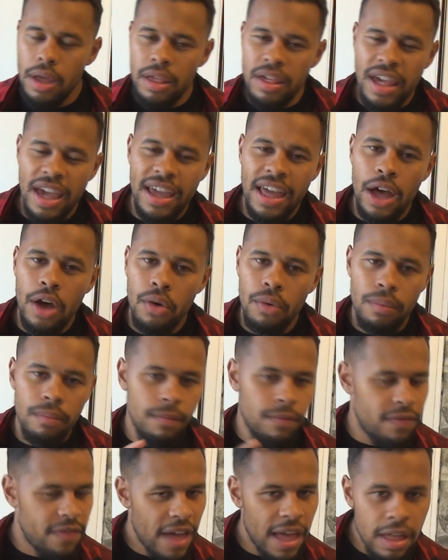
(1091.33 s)
Check
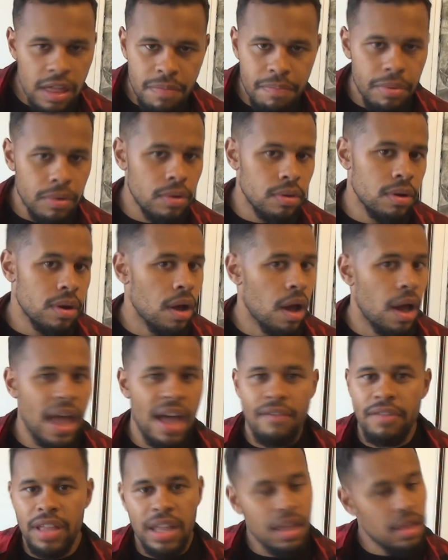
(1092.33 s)
out Facebook. I
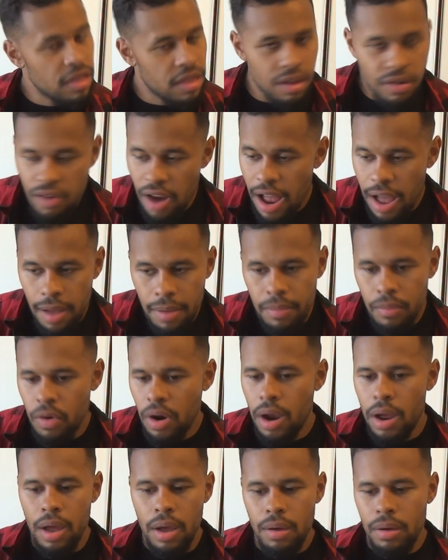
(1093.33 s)
have an Instagram
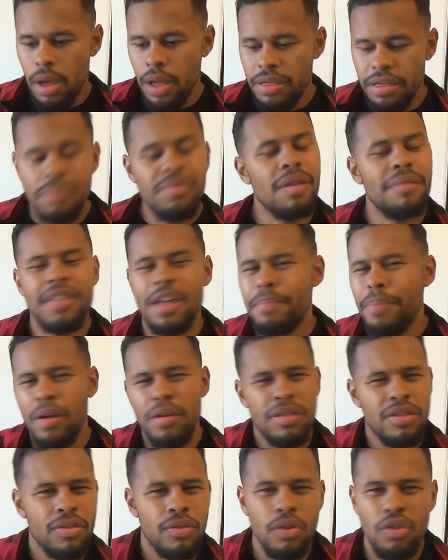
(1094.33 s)
where sometimes I
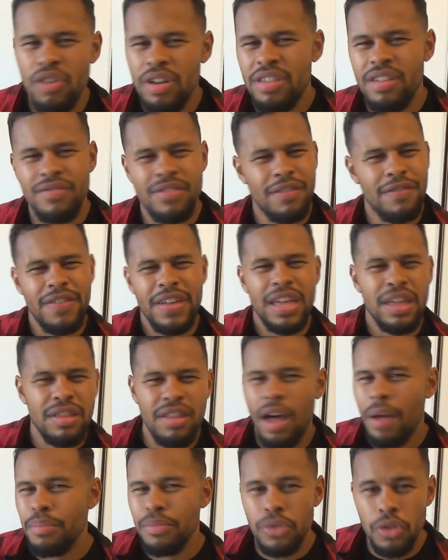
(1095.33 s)
post stories of the things
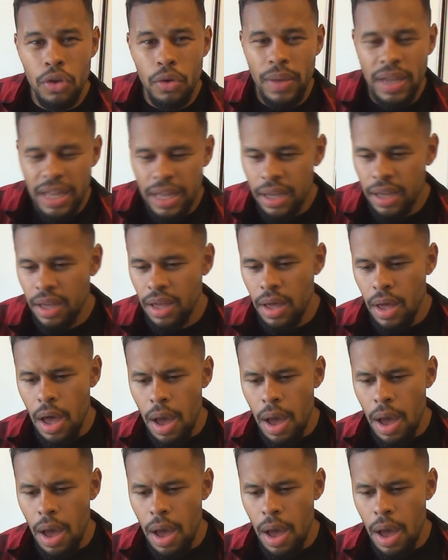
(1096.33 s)
that I'm doing.